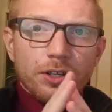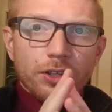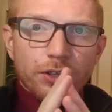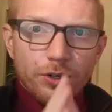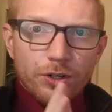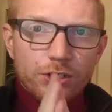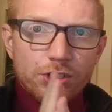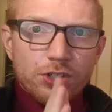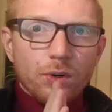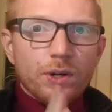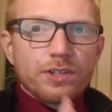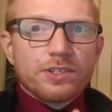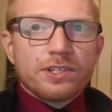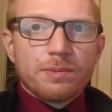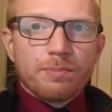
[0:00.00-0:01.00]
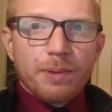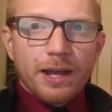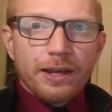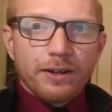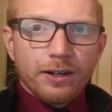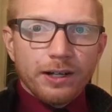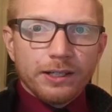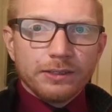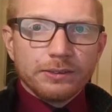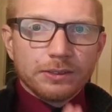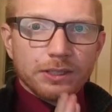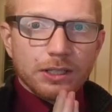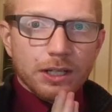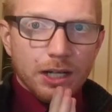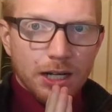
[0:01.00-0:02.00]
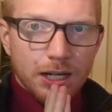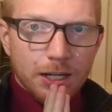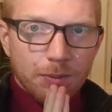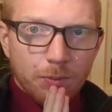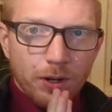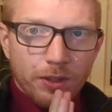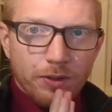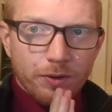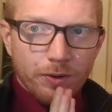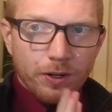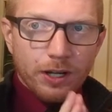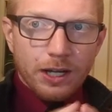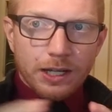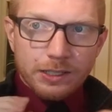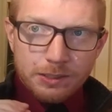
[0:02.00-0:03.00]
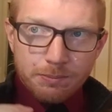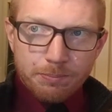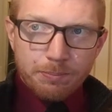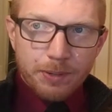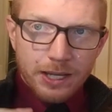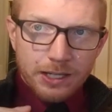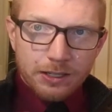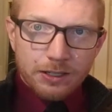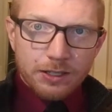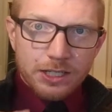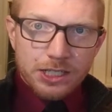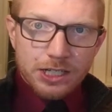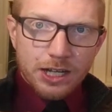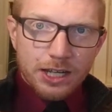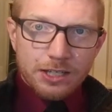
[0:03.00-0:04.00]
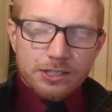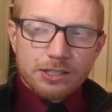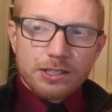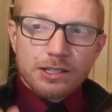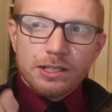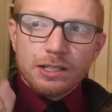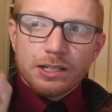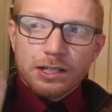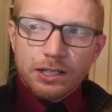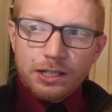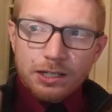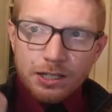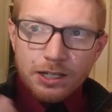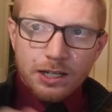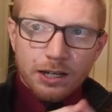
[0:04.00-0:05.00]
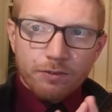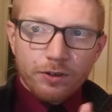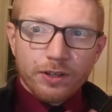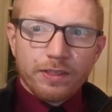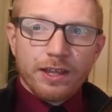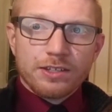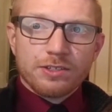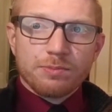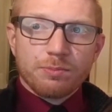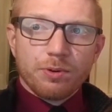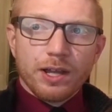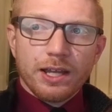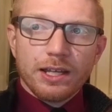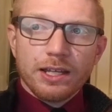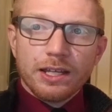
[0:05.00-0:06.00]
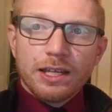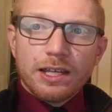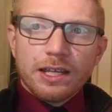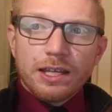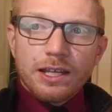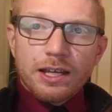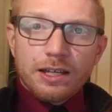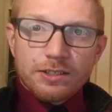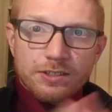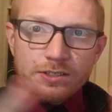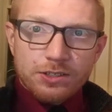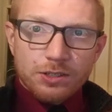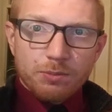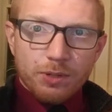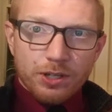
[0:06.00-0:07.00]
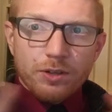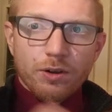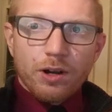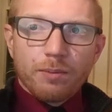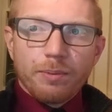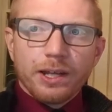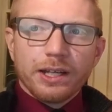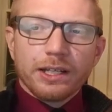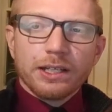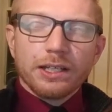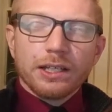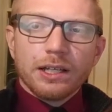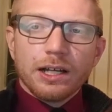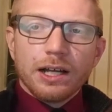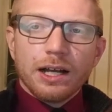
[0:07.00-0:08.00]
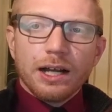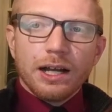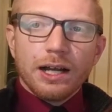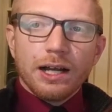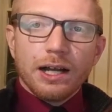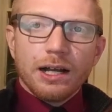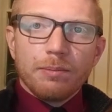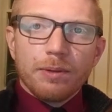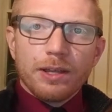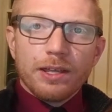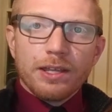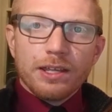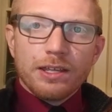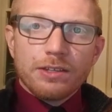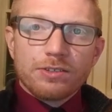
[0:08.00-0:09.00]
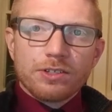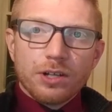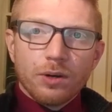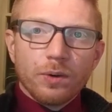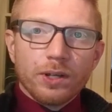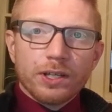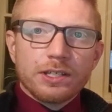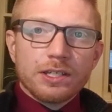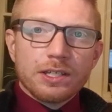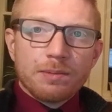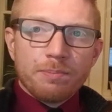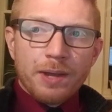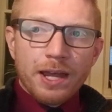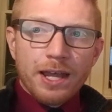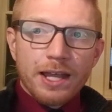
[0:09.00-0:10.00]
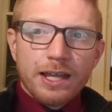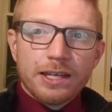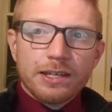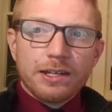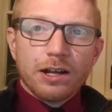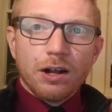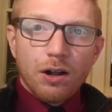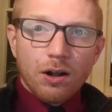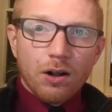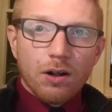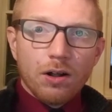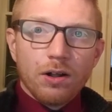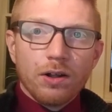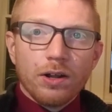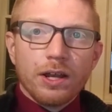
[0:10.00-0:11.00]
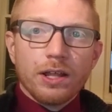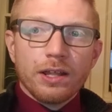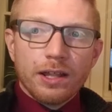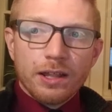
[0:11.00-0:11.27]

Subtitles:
Your choice to bet on, whether or not to bet on the Giants covering that spread, assuming you are betting, is going to depend on